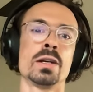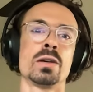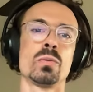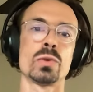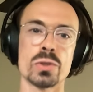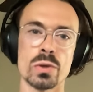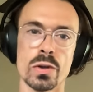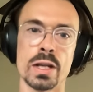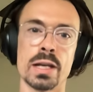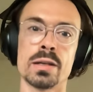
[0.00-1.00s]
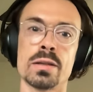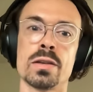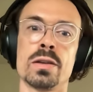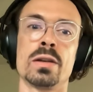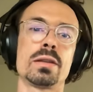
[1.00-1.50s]
what you're learning,
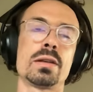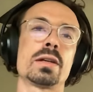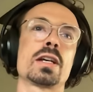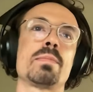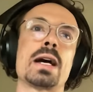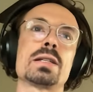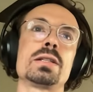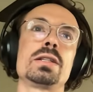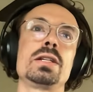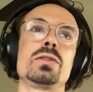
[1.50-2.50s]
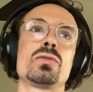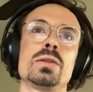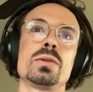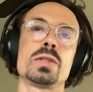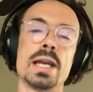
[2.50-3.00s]
the capacity
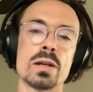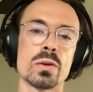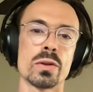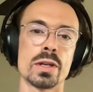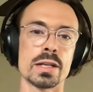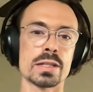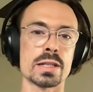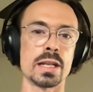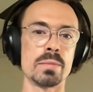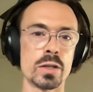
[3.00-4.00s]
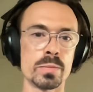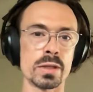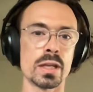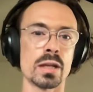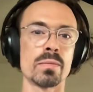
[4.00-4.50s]
to take learnings and implement
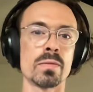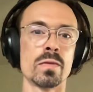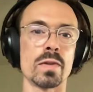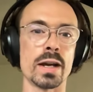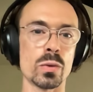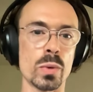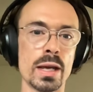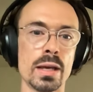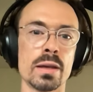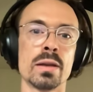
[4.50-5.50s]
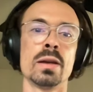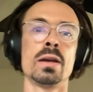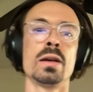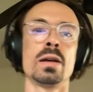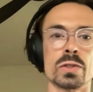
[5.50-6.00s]
them right away.
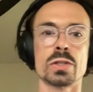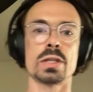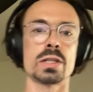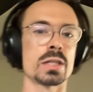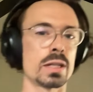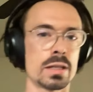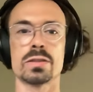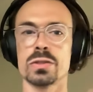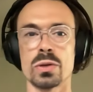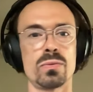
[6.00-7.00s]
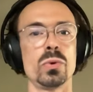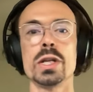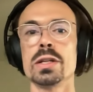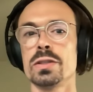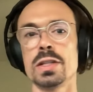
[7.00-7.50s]
So that sort of
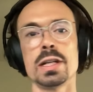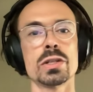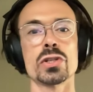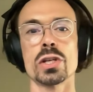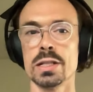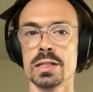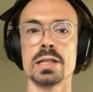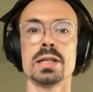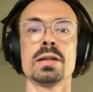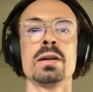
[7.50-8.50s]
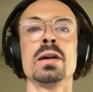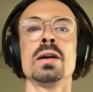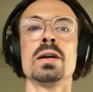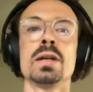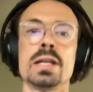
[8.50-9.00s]
fluidity and agility
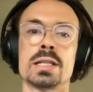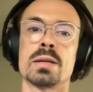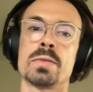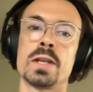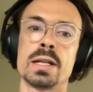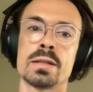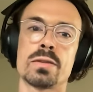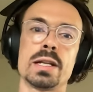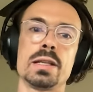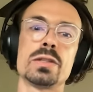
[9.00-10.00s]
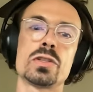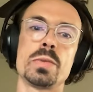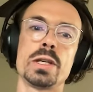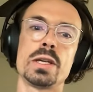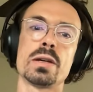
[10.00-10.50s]
is something that needs to
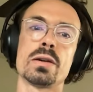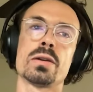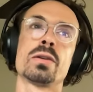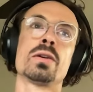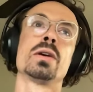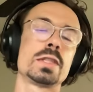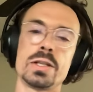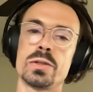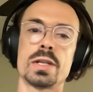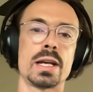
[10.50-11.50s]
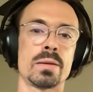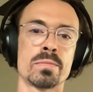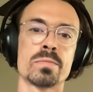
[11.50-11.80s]
be here day to day.